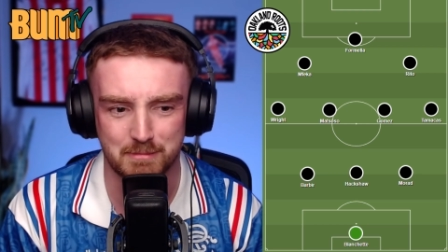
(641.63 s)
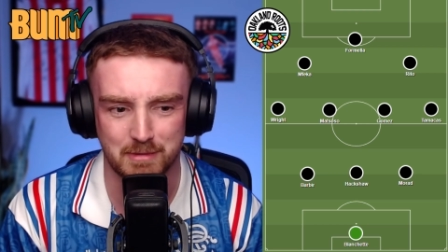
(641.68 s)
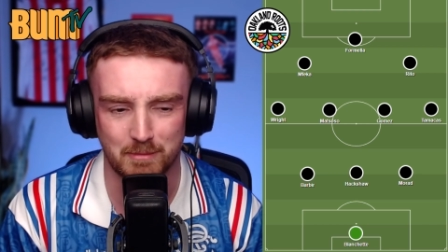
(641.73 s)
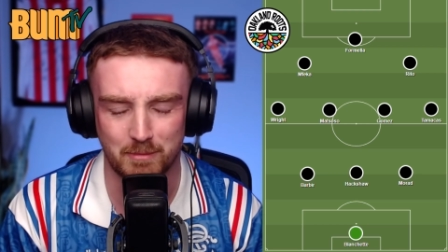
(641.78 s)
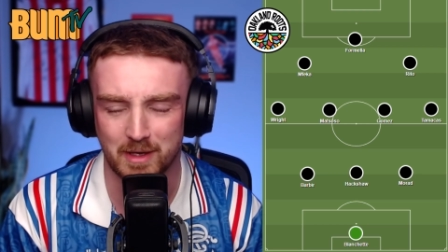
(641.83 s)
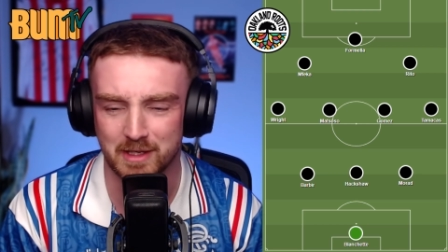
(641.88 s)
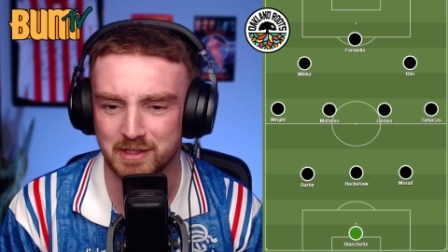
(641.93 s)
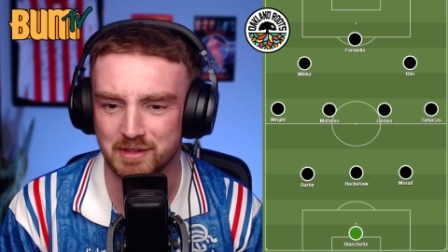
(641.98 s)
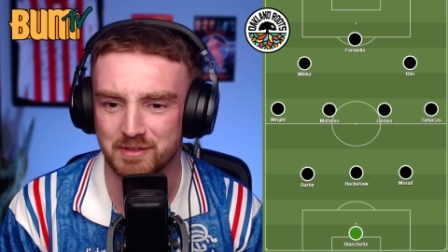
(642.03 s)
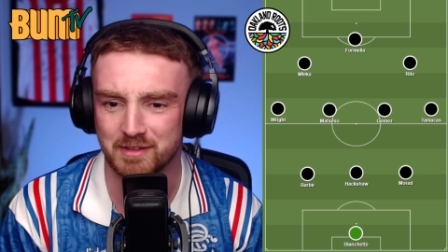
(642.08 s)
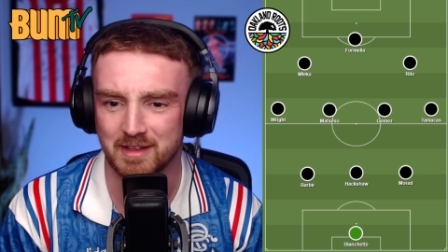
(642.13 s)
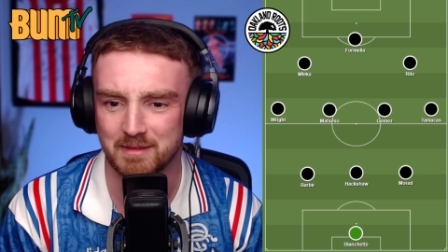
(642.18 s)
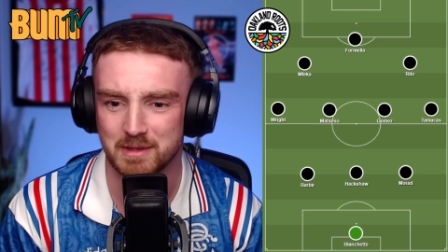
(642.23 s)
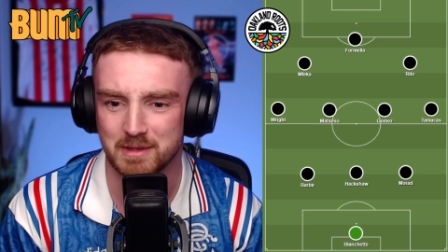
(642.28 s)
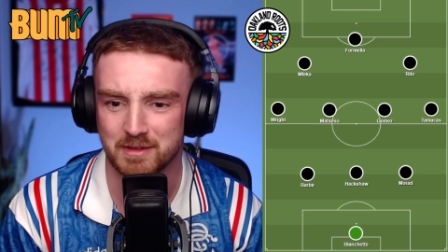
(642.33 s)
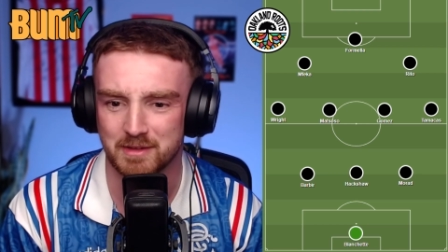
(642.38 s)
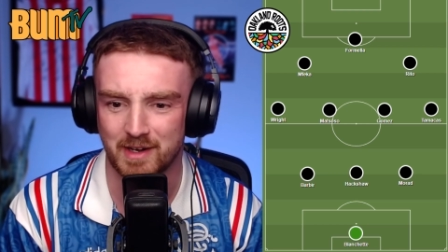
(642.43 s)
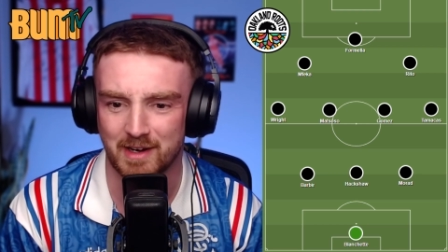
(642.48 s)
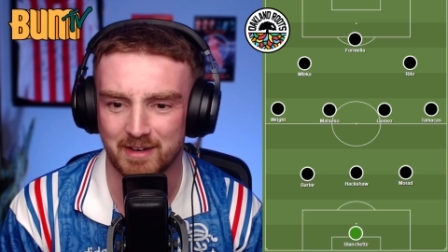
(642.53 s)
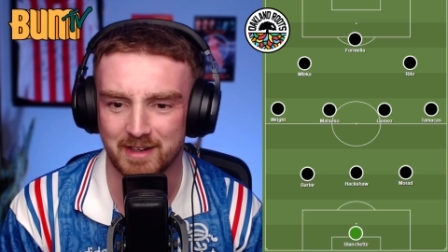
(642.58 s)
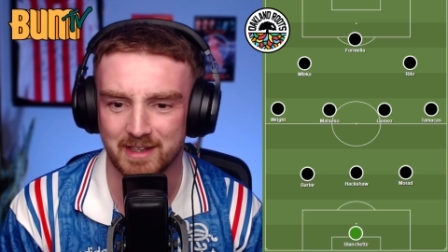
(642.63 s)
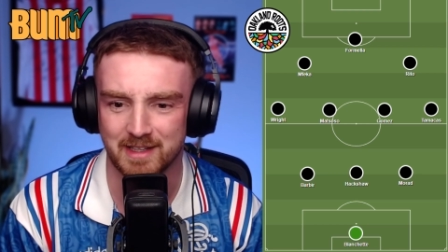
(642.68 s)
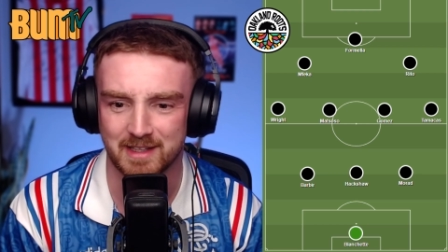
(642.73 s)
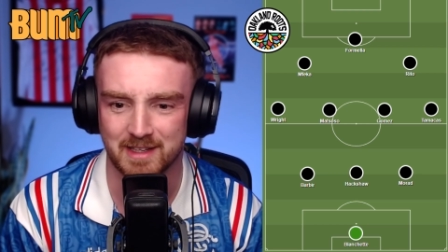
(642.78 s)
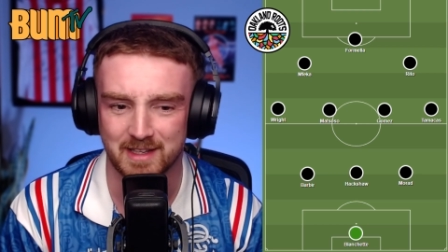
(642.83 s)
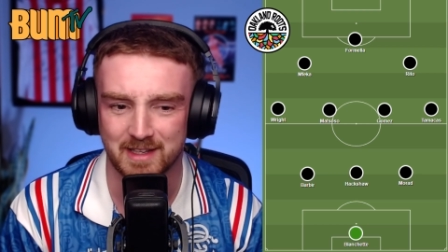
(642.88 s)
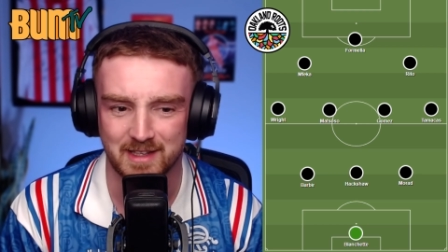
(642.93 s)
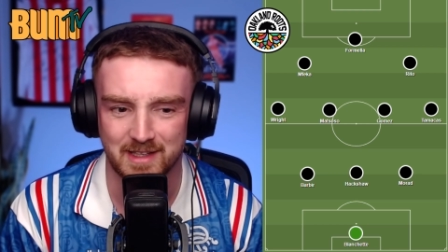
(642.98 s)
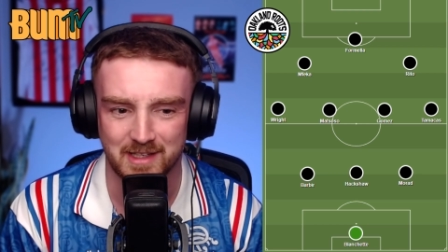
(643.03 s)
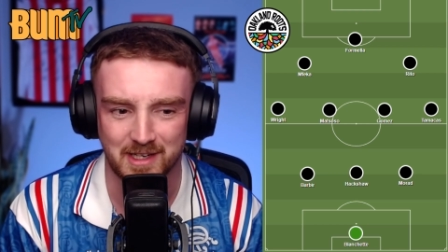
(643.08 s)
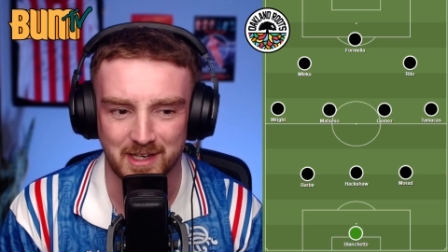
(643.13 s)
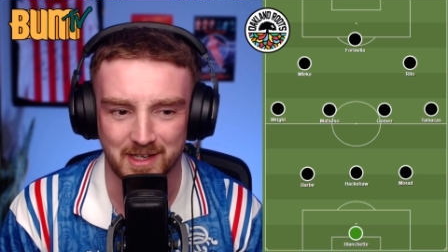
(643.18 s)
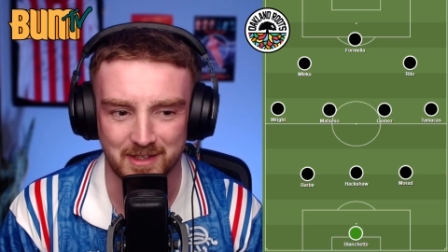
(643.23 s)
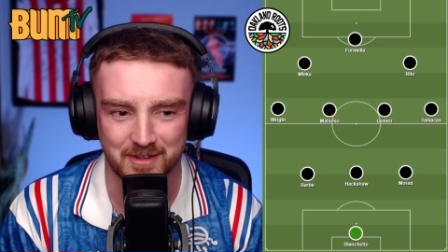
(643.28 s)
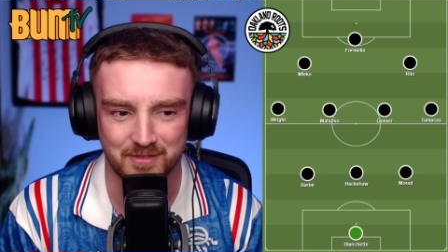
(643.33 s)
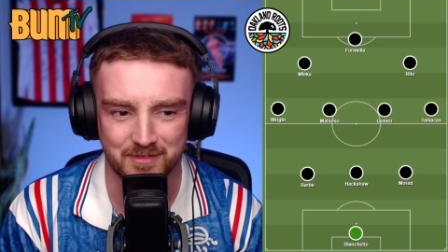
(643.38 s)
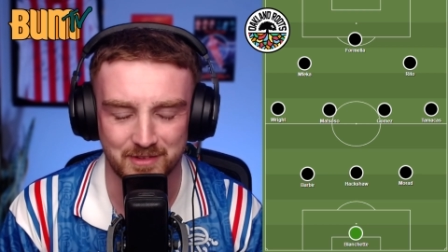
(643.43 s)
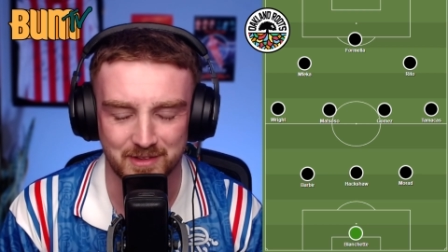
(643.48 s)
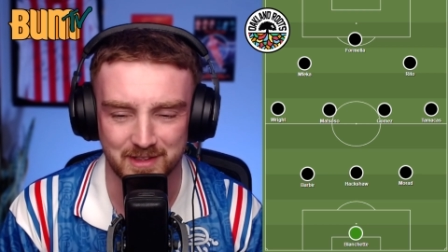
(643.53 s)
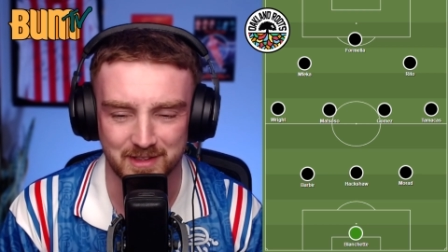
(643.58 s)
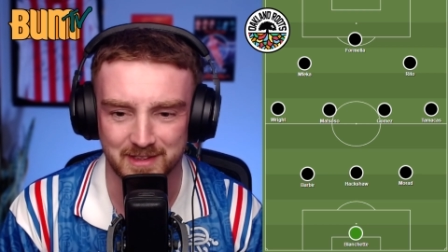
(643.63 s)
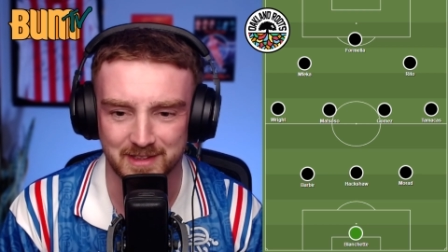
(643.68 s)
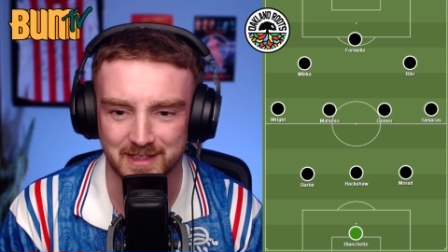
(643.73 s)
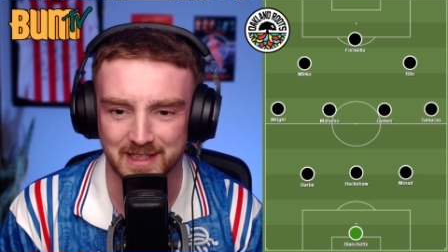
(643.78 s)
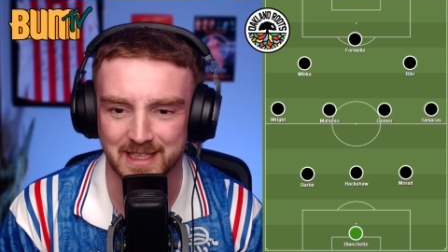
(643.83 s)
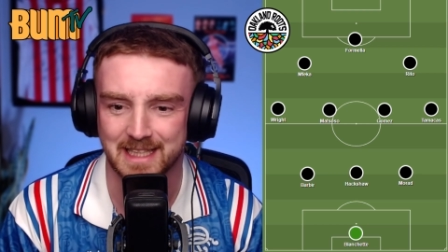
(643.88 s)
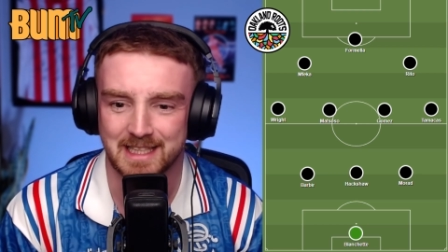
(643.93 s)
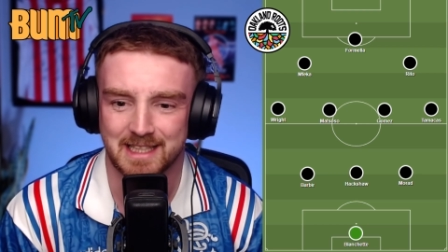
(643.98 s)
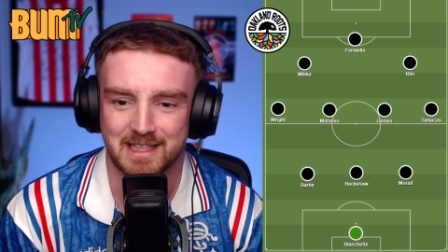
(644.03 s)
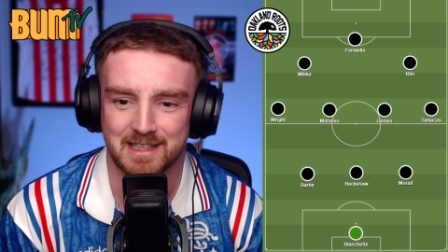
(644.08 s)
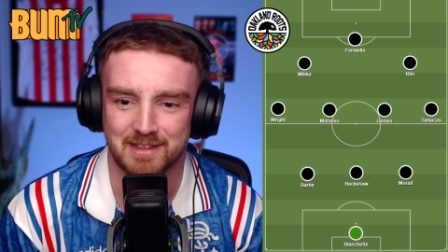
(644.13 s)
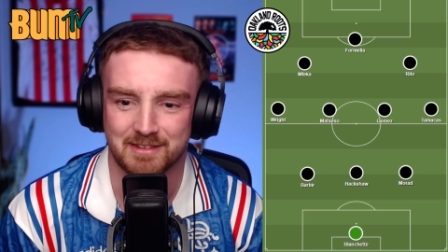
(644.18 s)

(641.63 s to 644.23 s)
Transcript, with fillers: When you see him, he's a very kind of lean,